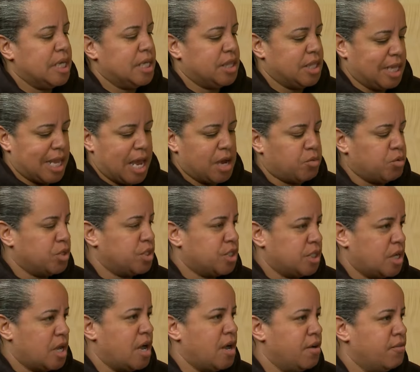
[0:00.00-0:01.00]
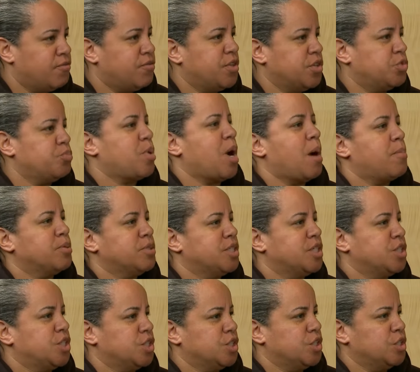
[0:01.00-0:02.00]
the language of this
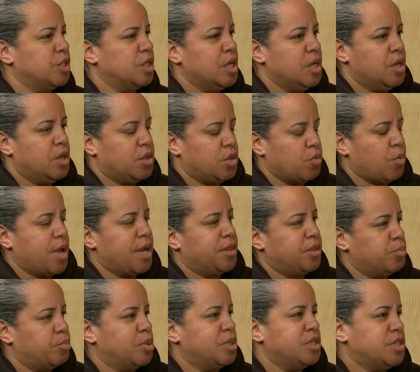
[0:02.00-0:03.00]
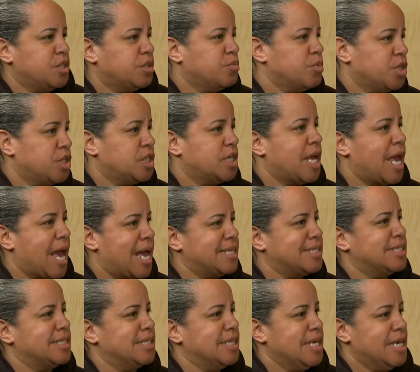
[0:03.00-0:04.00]
proposition, the way the police commission
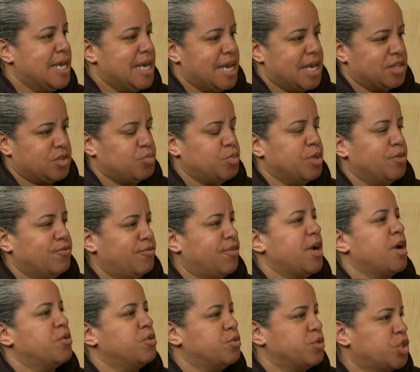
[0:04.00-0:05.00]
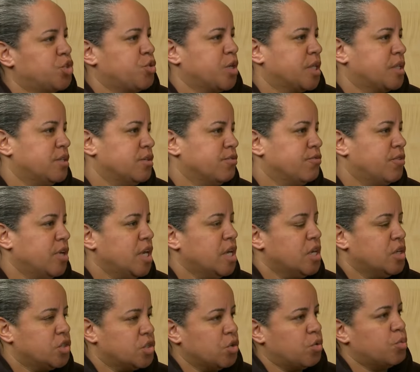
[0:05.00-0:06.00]
has it, has been very restrictive.
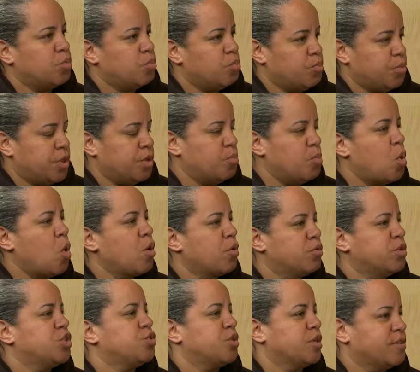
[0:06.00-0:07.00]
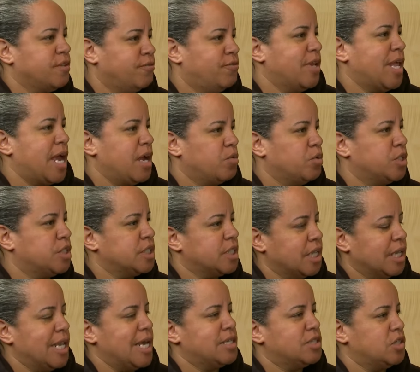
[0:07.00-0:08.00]
So the more restrictive language, the
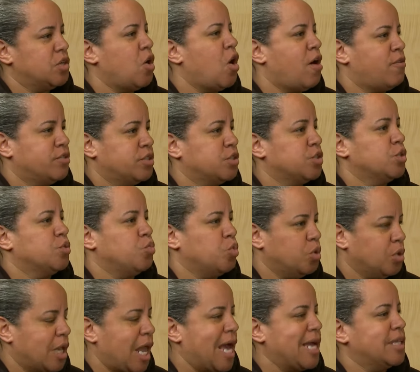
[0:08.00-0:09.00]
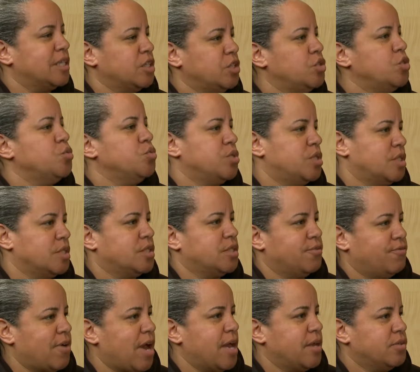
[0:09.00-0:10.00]
less the officer will likely use this
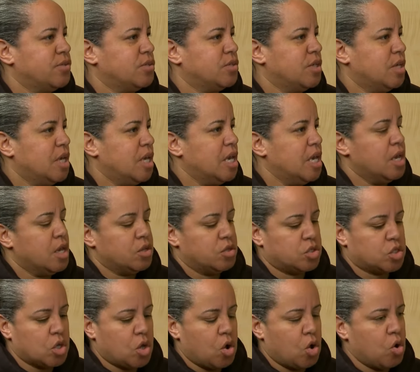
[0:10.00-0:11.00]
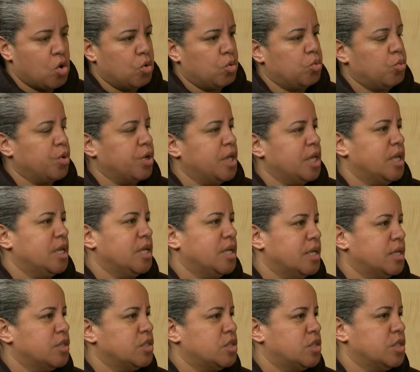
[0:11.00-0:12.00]
device. So we're getting
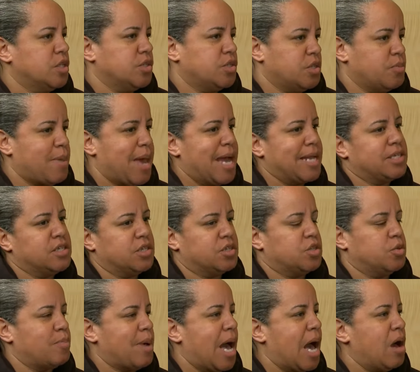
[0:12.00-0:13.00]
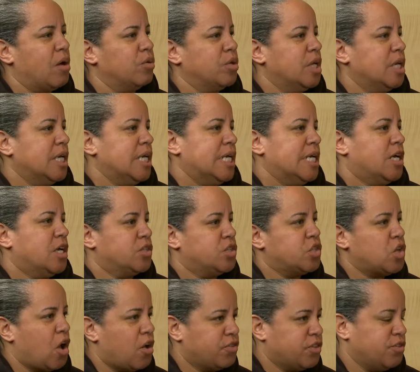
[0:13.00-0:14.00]
into semantics about
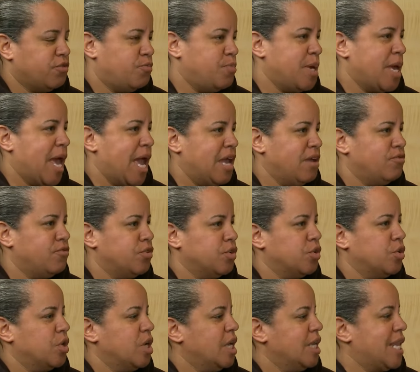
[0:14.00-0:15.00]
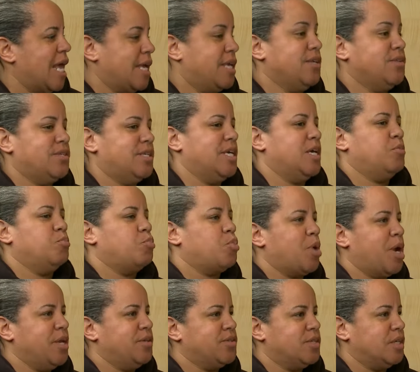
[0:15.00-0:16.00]
assaultive behavior, like he said,
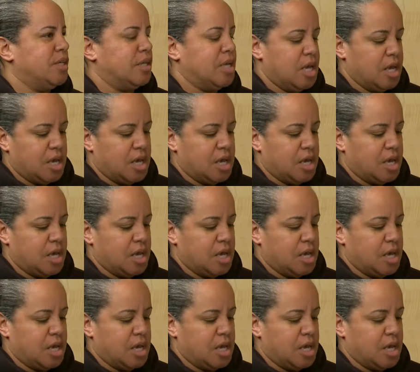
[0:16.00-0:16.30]
bracing.